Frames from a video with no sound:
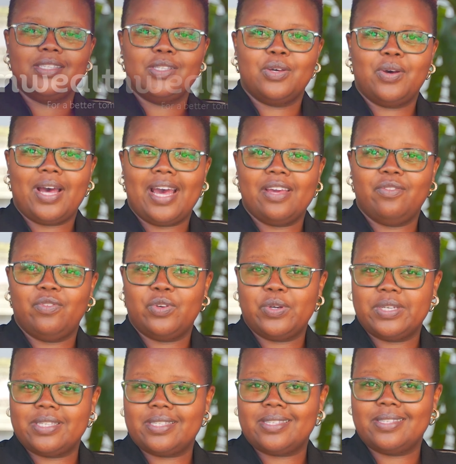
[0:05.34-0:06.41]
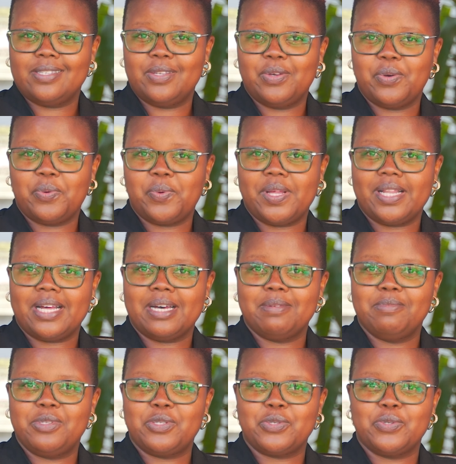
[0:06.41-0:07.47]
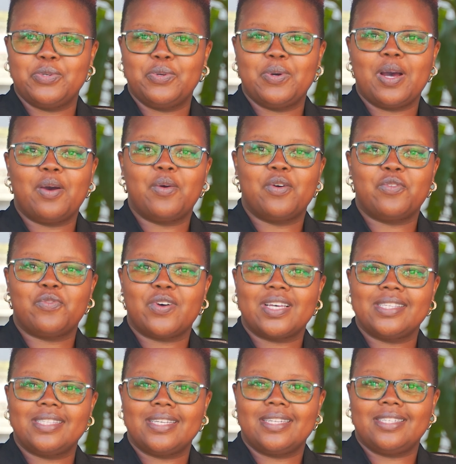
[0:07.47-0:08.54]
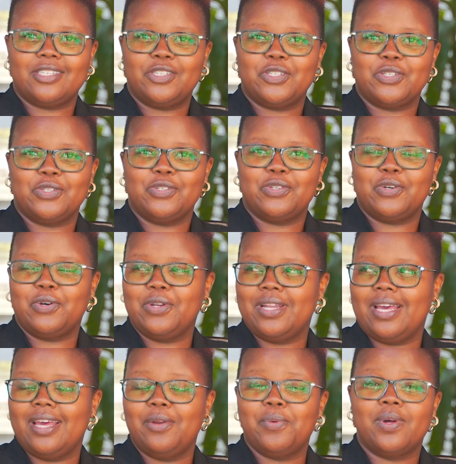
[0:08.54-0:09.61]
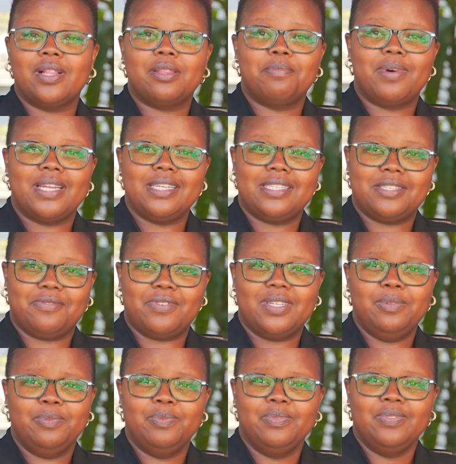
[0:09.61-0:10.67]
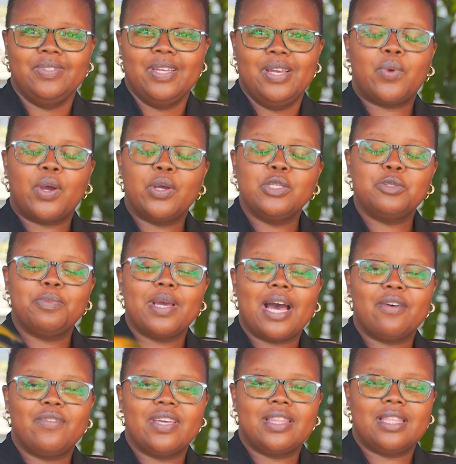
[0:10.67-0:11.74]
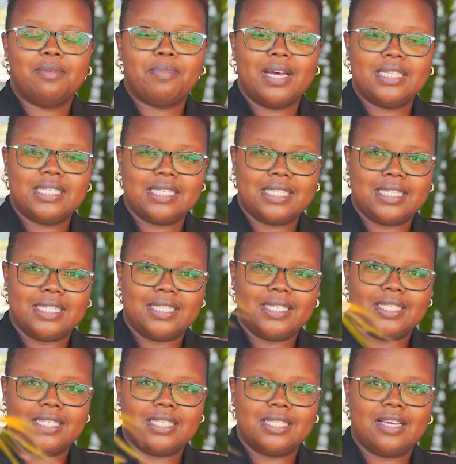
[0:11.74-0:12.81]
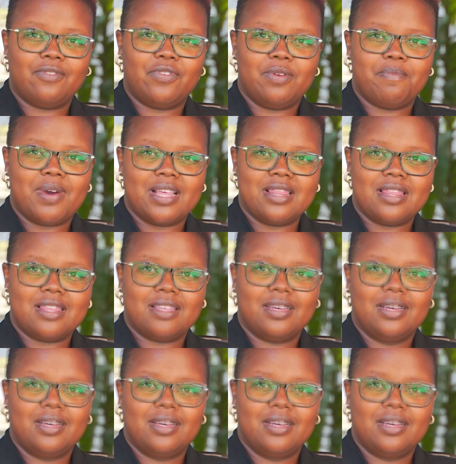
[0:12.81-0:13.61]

So hi viewers, welcome to our first edition on Enwealth Money TV. We are going to be having thematic series every month.